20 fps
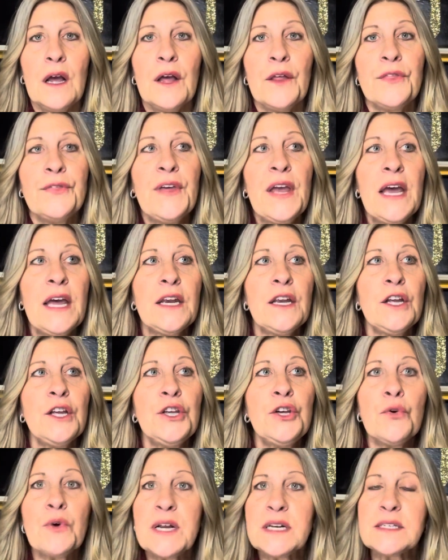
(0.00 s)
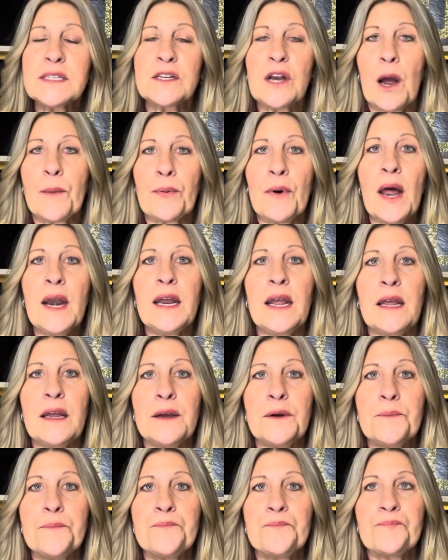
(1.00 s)
Then you can stop running,
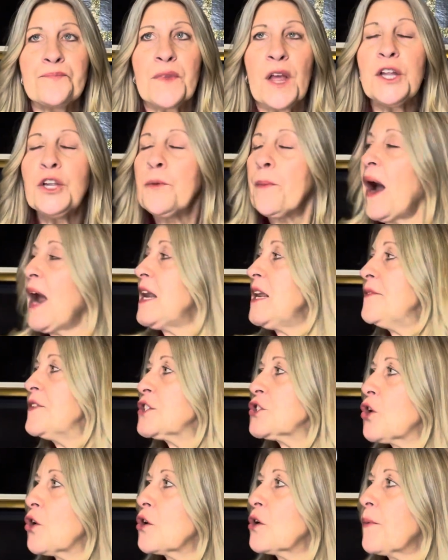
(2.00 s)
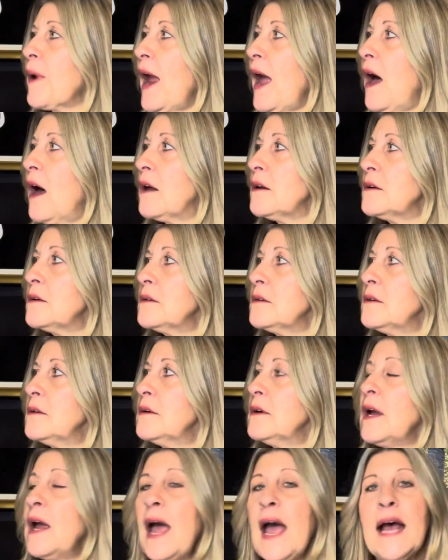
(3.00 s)
and you might even turn around
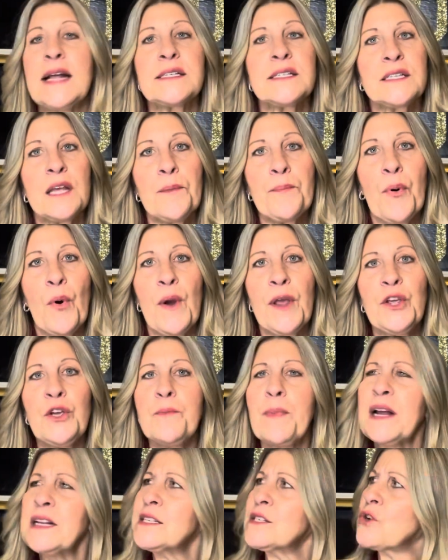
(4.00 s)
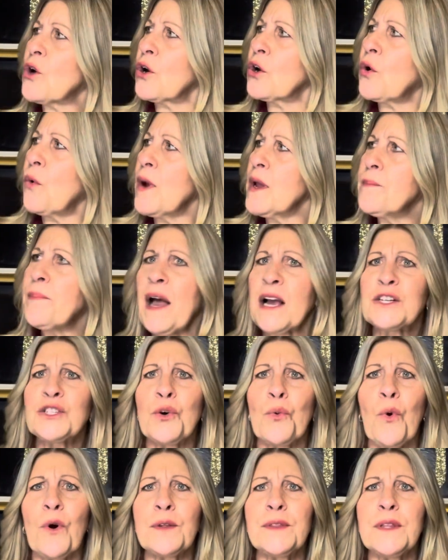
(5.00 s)
At some point, you might start going back toward